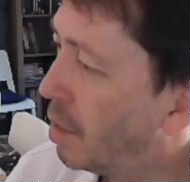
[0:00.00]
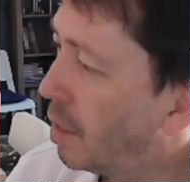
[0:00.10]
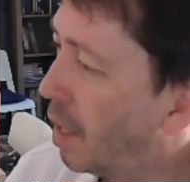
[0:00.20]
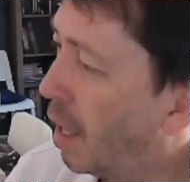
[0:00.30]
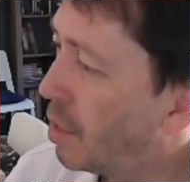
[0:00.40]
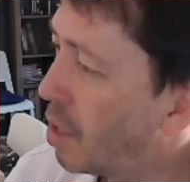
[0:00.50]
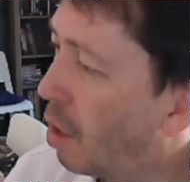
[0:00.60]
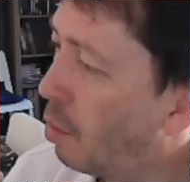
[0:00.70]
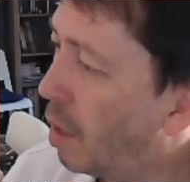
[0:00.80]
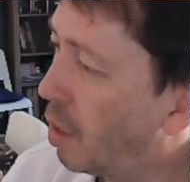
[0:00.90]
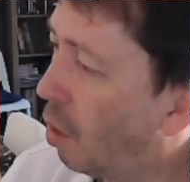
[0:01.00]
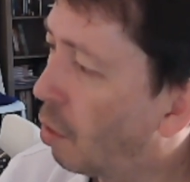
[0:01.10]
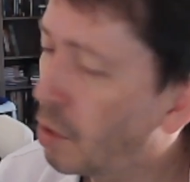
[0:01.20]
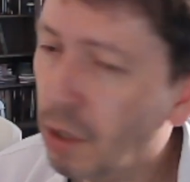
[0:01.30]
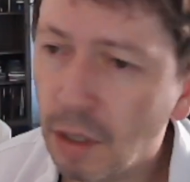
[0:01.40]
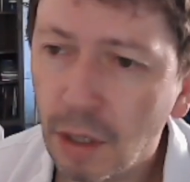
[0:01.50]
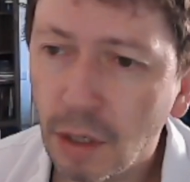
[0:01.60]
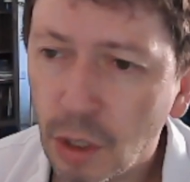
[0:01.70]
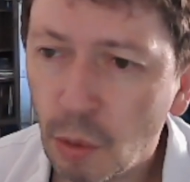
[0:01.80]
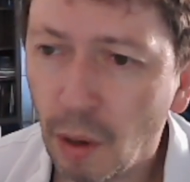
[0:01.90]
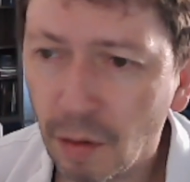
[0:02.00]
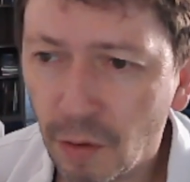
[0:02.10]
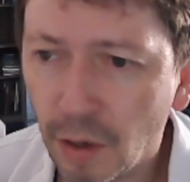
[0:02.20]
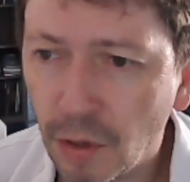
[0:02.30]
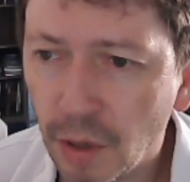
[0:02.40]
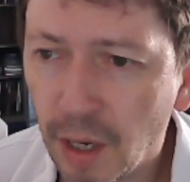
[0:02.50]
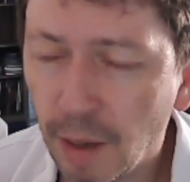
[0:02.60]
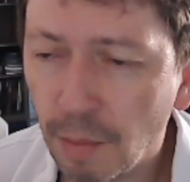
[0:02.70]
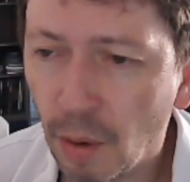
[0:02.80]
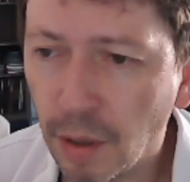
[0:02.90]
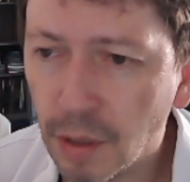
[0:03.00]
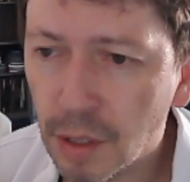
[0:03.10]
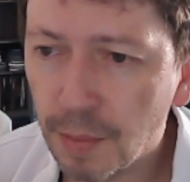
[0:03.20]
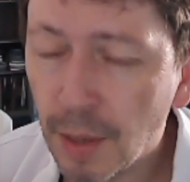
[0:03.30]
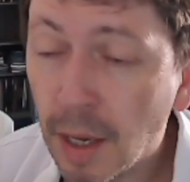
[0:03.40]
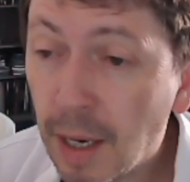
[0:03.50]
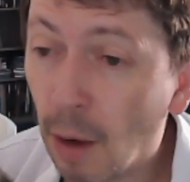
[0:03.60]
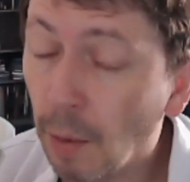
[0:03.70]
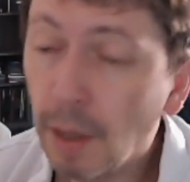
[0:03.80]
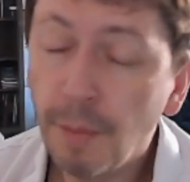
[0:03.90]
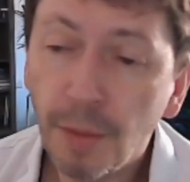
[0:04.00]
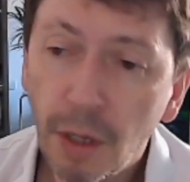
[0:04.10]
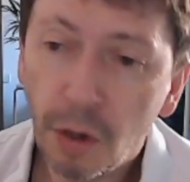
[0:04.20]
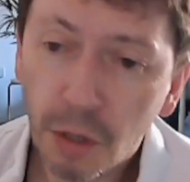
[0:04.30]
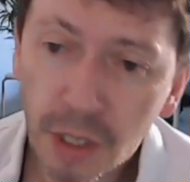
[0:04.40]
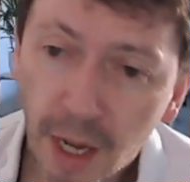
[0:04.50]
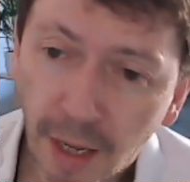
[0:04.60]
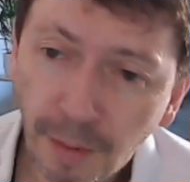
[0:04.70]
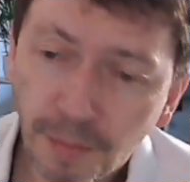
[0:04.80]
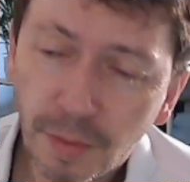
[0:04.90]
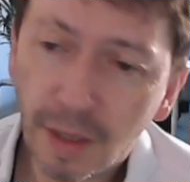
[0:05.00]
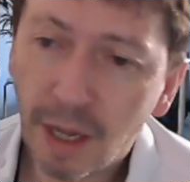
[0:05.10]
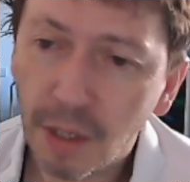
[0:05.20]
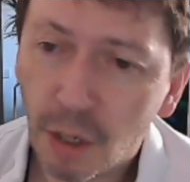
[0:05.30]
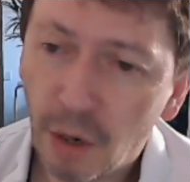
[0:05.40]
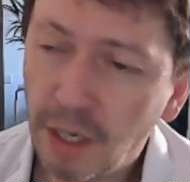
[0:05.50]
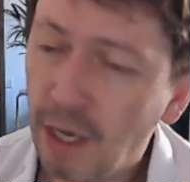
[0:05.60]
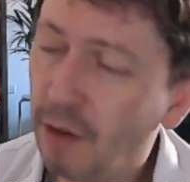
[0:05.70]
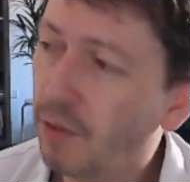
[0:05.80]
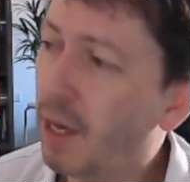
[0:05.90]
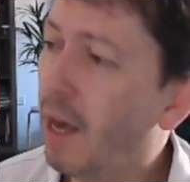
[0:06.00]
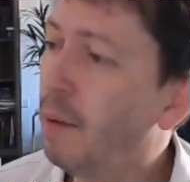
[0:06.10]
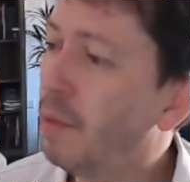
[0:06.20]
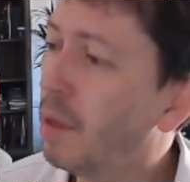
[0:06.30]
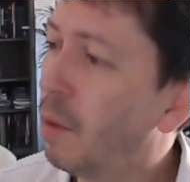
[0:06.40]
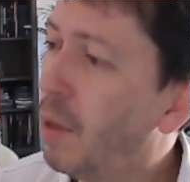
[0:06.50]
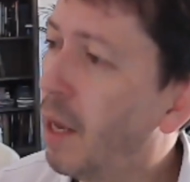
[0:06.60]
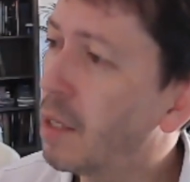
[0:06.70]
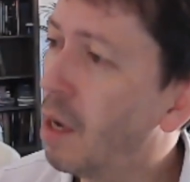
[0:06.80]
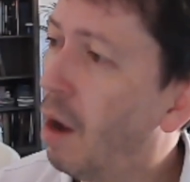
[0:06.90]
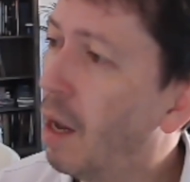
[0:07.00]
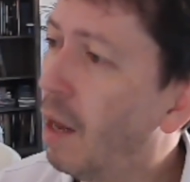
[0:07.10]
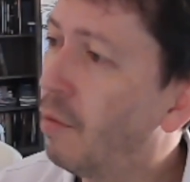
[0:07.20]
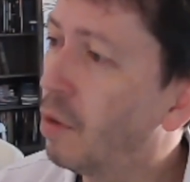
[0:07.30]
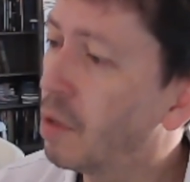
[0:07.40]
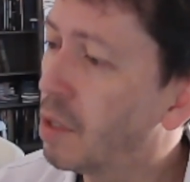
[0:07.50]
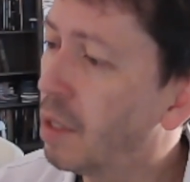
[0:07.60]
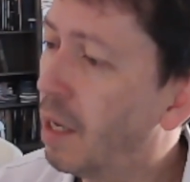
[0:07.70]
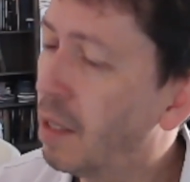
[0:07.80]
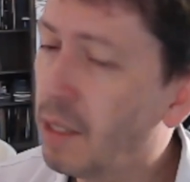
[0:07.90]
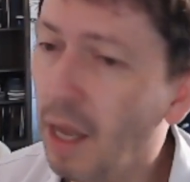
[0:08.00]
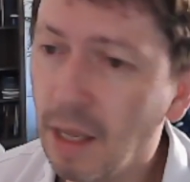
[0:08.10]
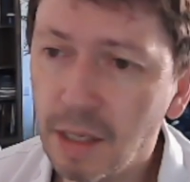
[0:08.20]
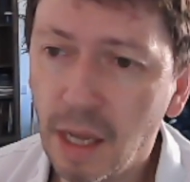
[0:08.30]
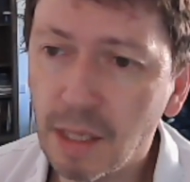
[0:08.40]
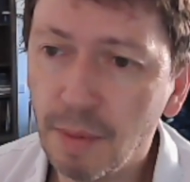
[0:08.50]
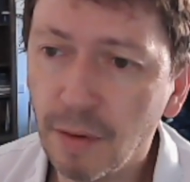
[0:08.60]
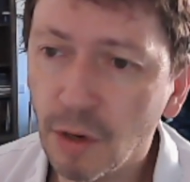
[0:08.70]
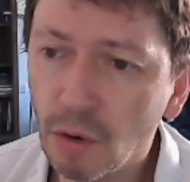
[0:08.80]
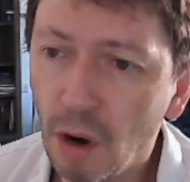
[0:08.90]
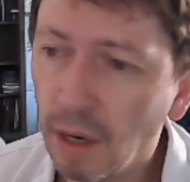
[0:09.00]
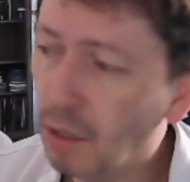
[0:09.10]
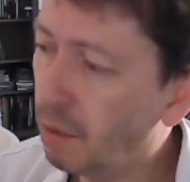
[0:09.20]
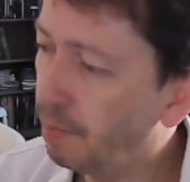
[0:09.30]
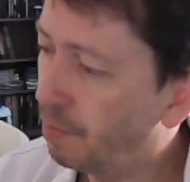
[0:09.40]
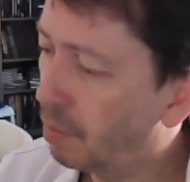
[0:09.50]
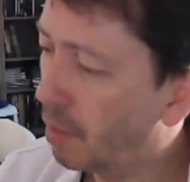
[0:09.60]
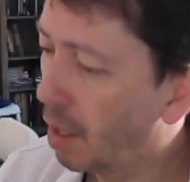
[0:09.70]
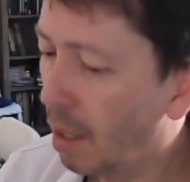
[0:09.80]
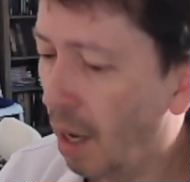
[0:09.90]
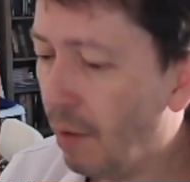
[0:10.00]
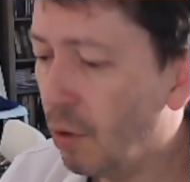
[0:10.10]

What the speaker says: it's only got 1,200 hit points. Now, you could say that that's a critique of the game, that when you get to higher levels, it's a bit of a grind. I haven't